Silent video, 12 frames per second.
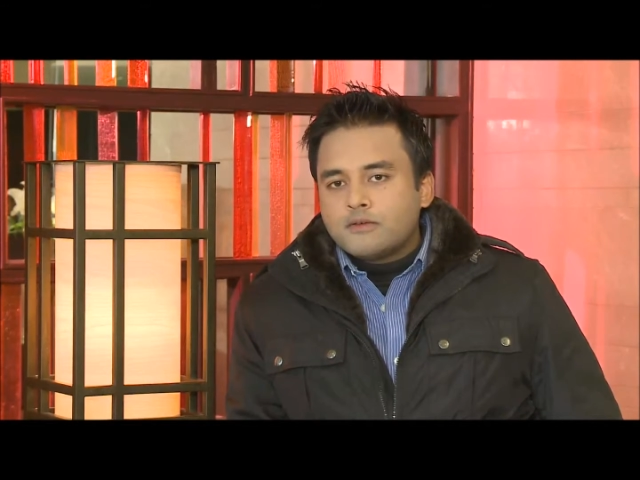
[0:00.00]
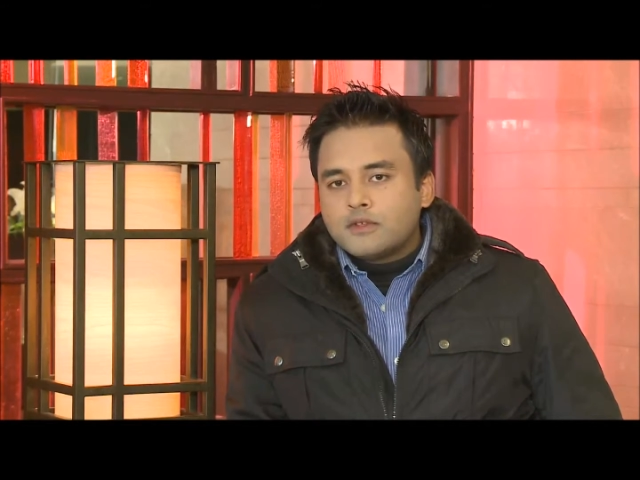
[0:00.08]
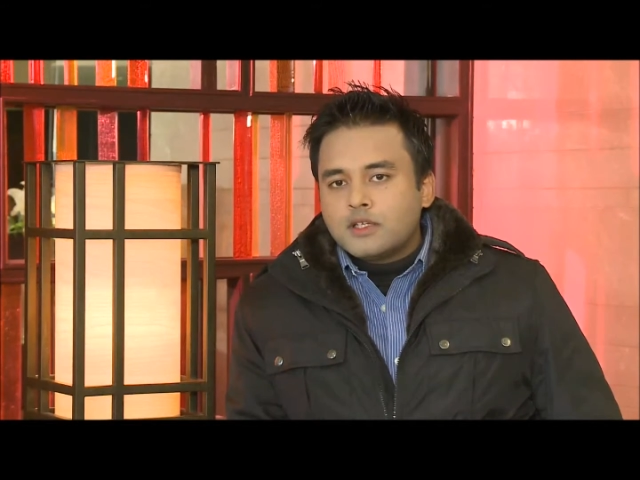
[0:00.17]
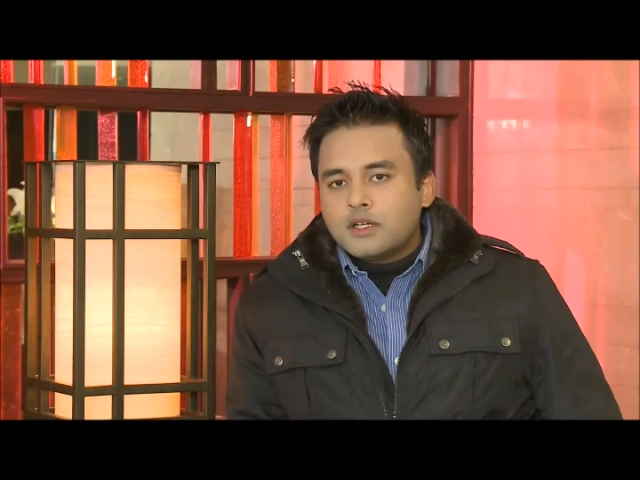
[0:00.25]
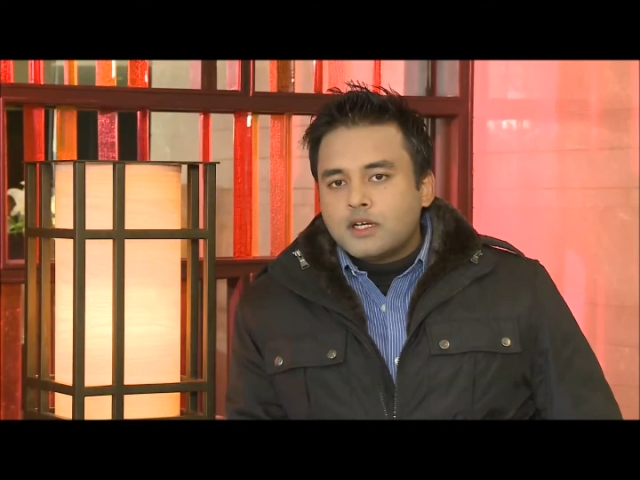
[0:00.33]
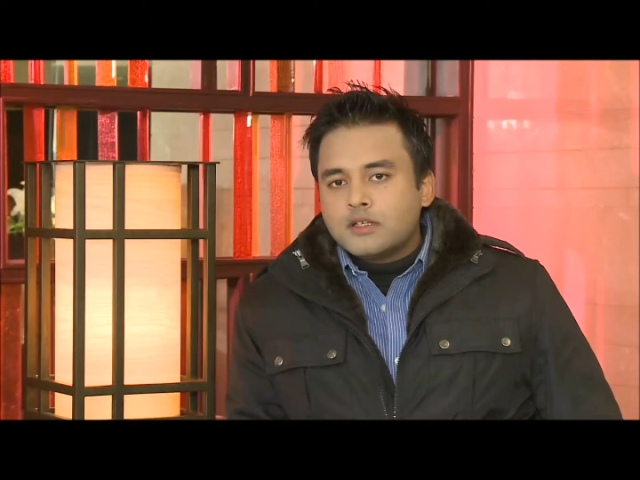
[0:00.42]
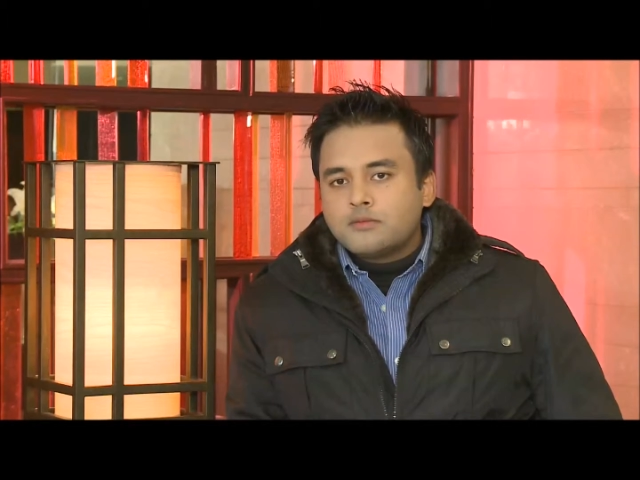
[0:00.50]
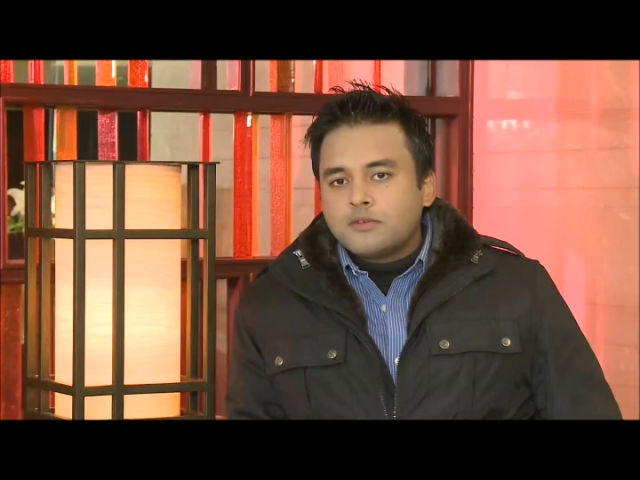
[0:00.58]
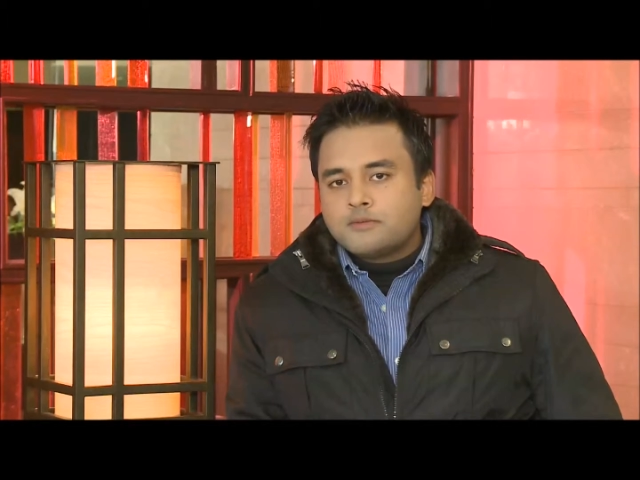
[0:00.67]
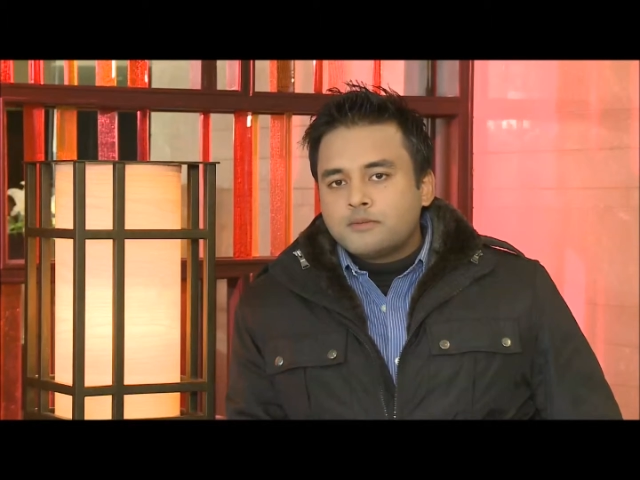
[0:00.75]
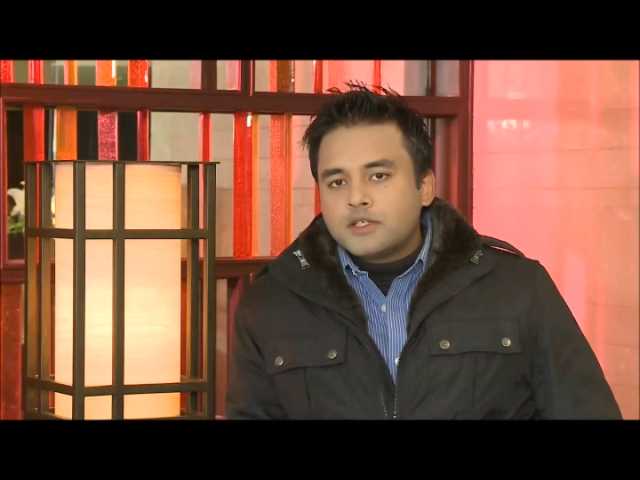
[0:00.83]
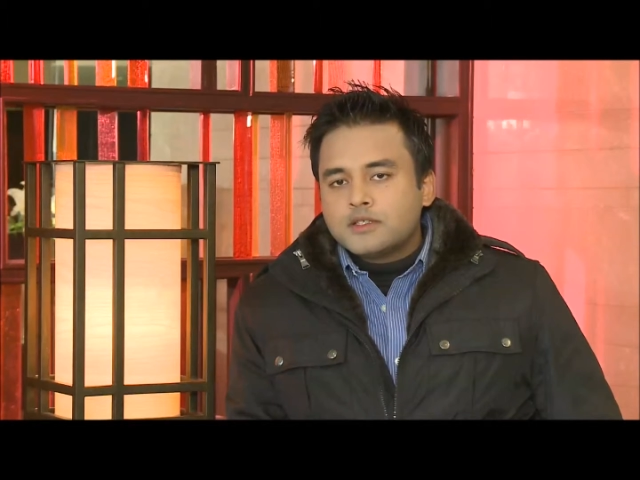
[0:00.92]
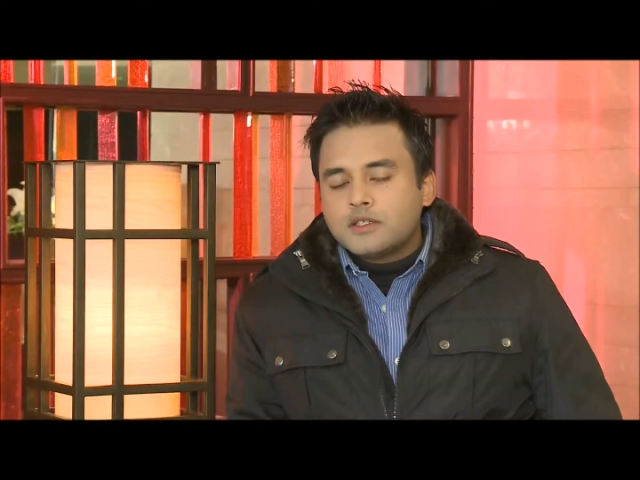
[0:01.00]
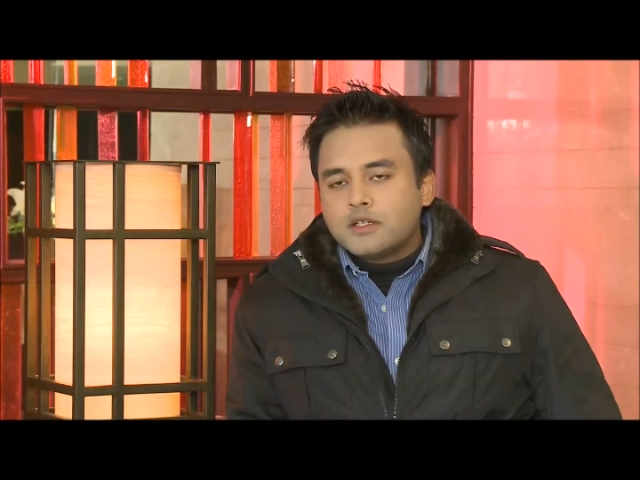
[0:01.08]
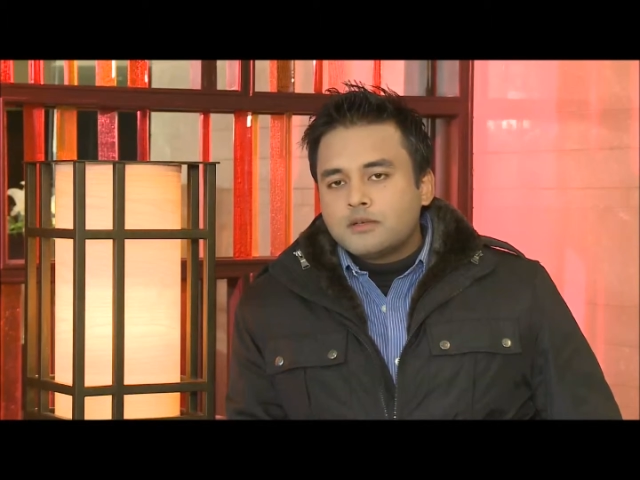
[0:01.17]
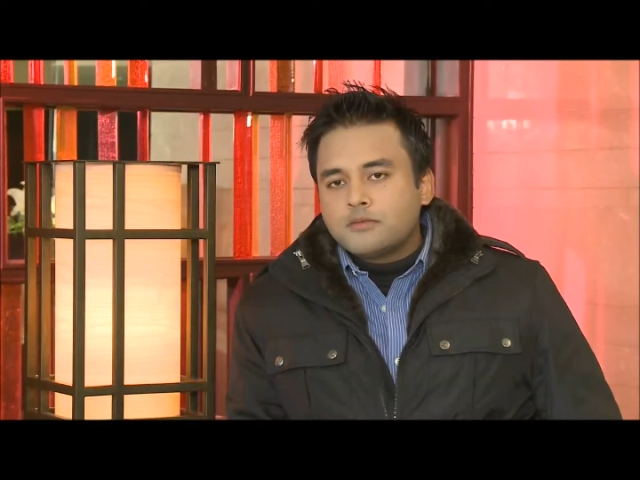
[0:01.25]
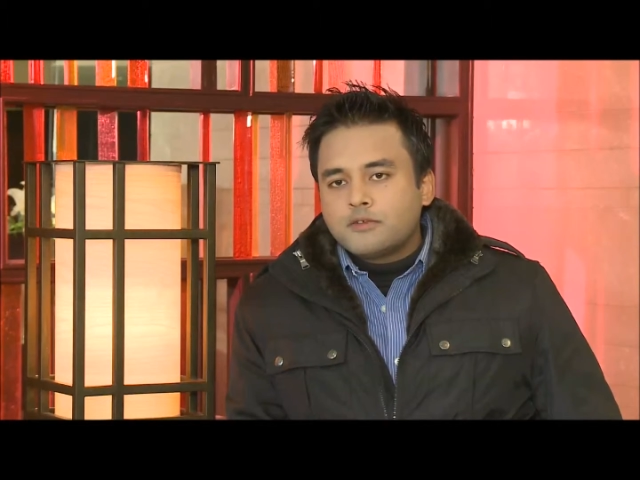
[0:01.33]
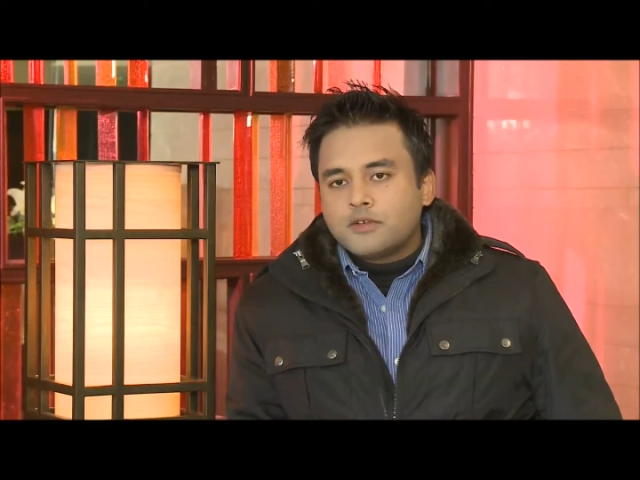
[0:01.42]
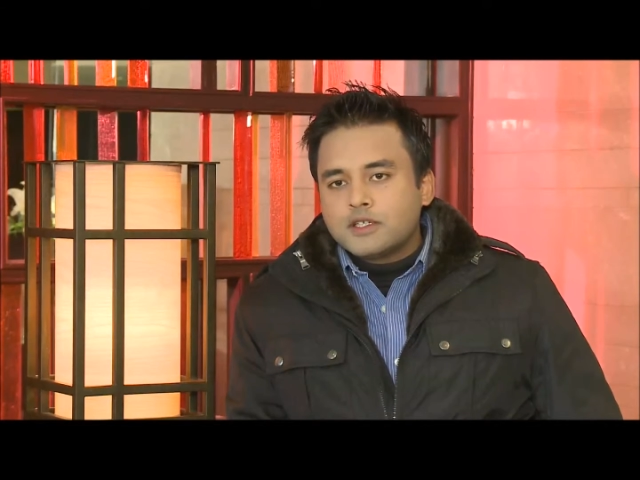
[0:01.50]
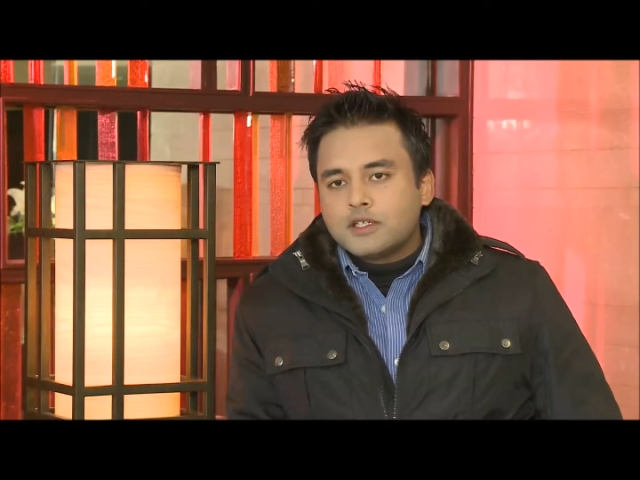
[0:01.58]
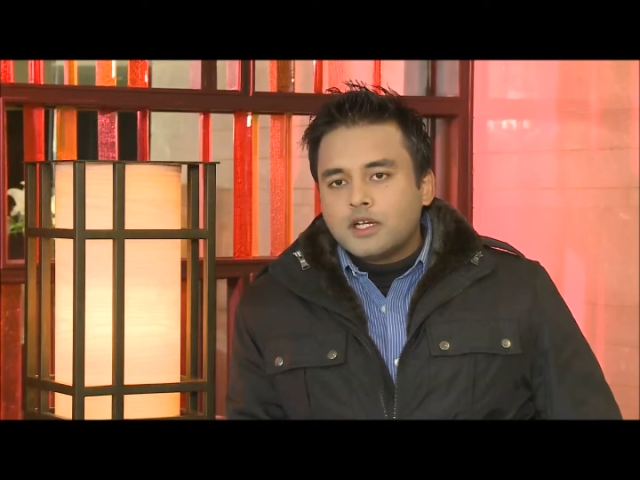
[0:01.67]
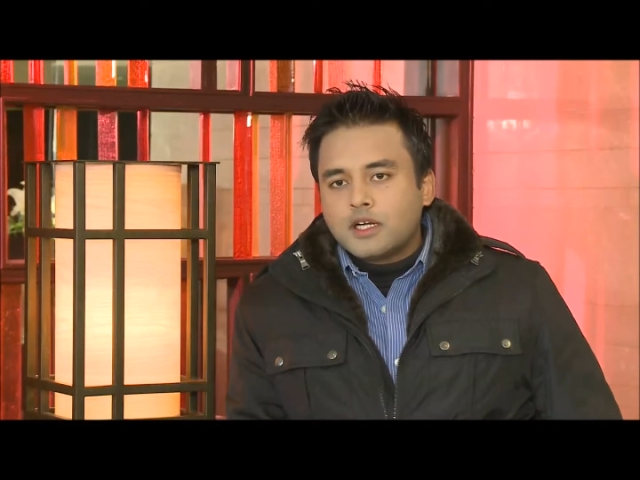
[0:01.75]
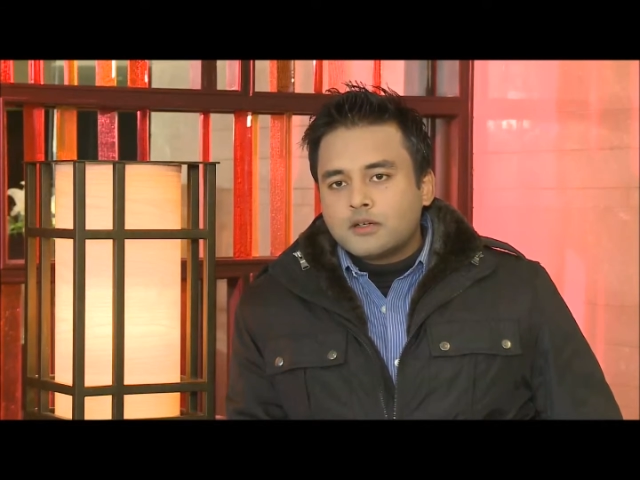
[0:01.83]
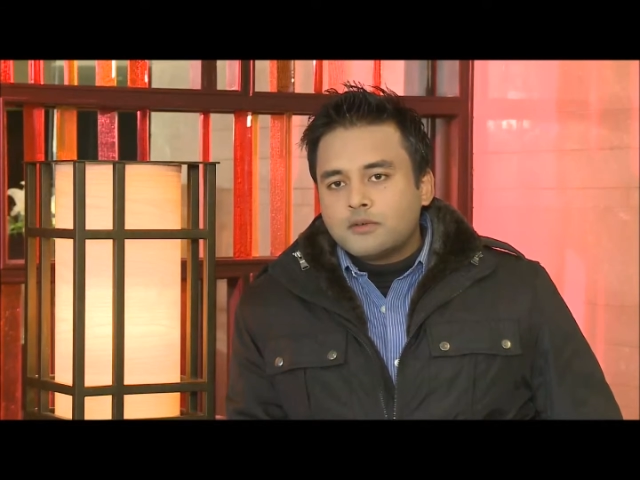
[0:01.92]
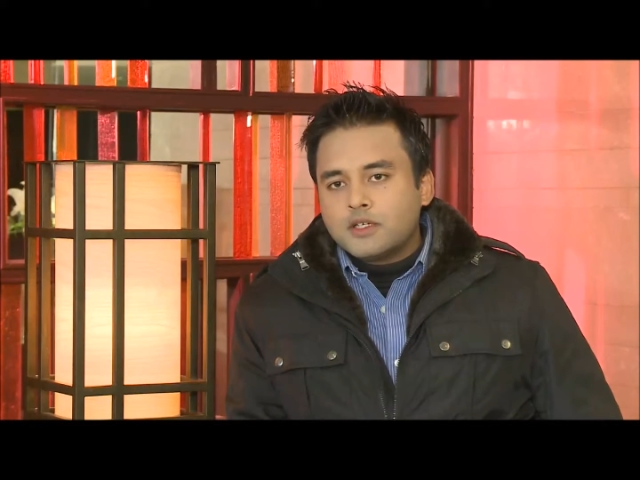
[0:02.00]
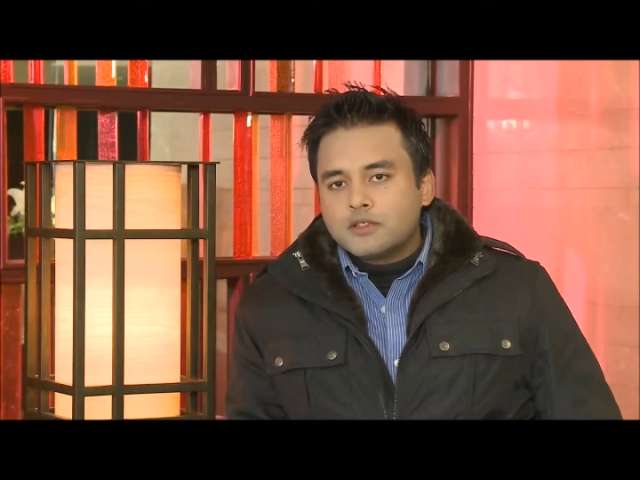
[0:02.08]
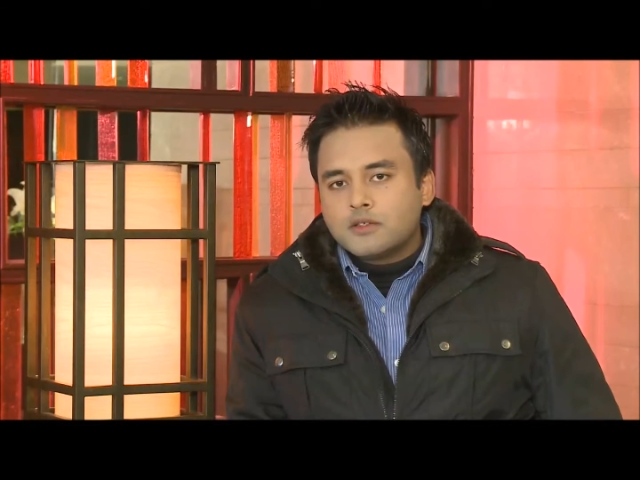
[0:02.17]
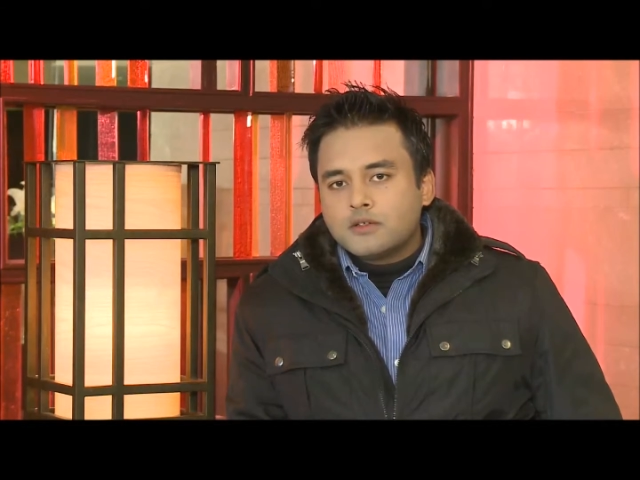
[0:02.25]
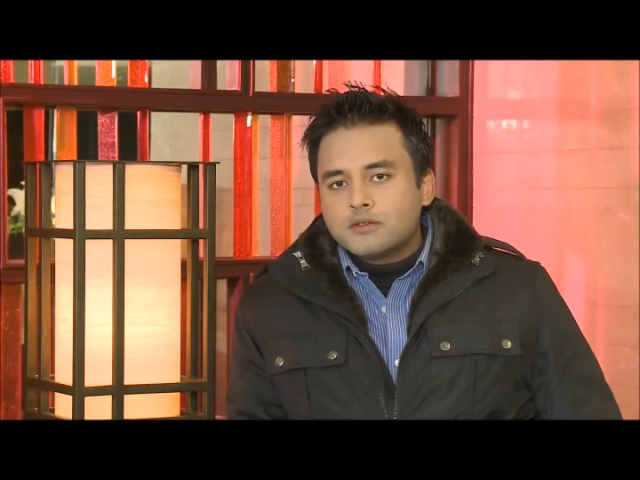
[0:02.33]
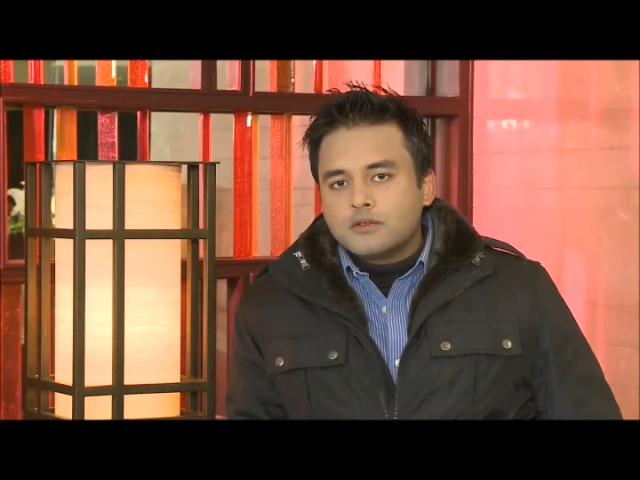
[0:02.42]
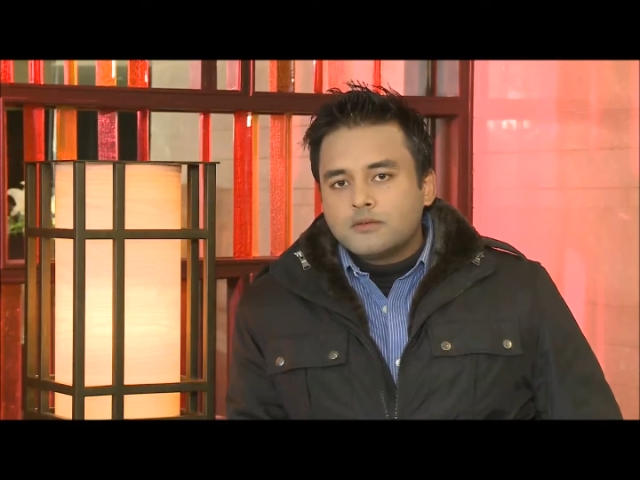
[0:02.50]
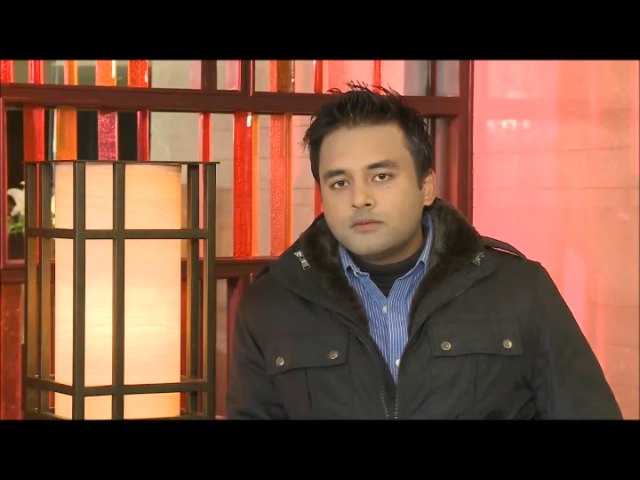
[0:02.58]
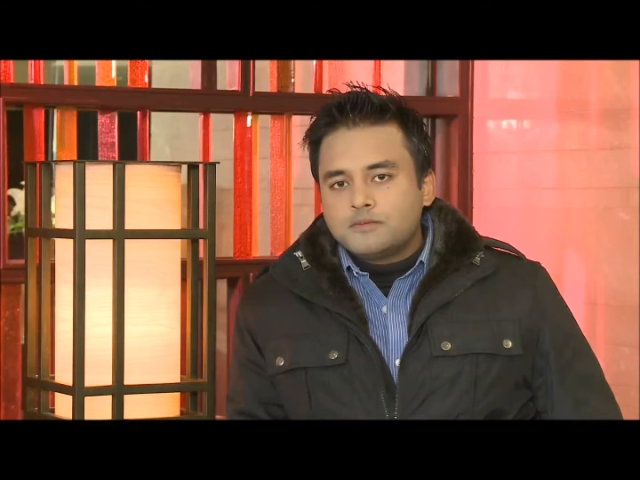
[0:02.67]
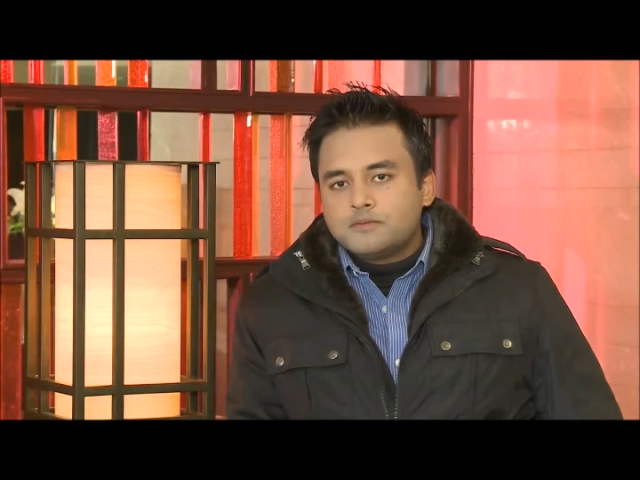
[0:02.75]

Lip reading: their other personal and professional activities also.